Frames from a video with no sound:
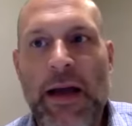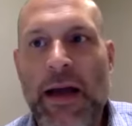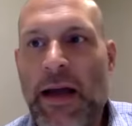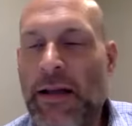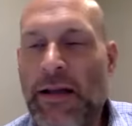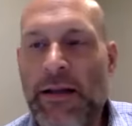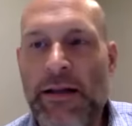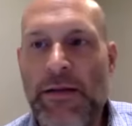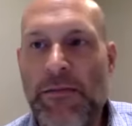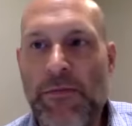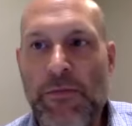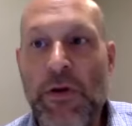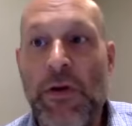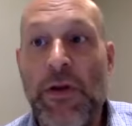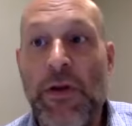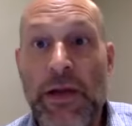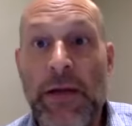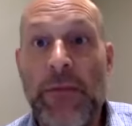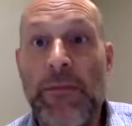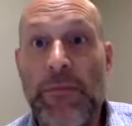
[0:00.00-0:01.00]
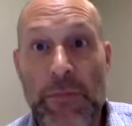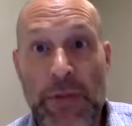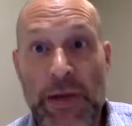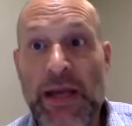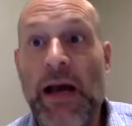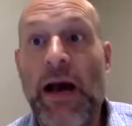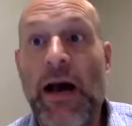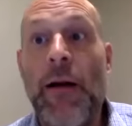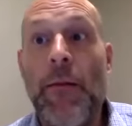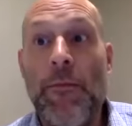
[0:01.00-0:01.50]
and really
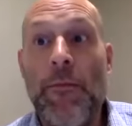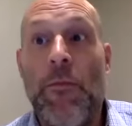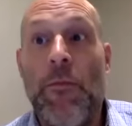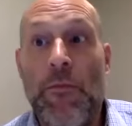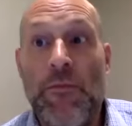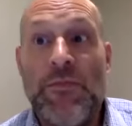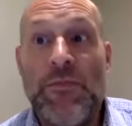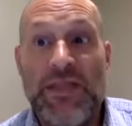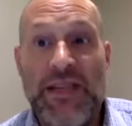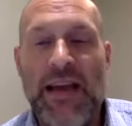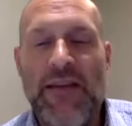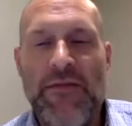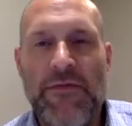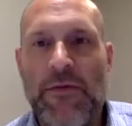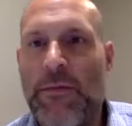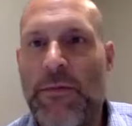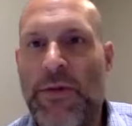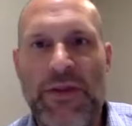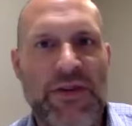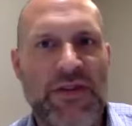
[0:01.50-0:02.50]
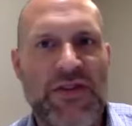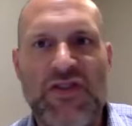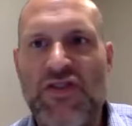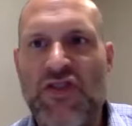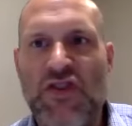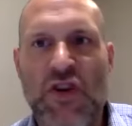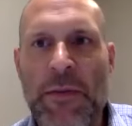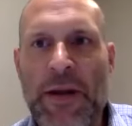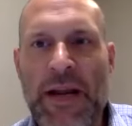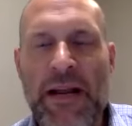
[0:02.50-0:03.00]
become safer but there's
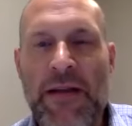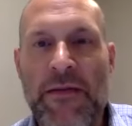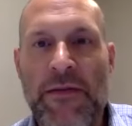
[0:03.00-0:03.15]
so many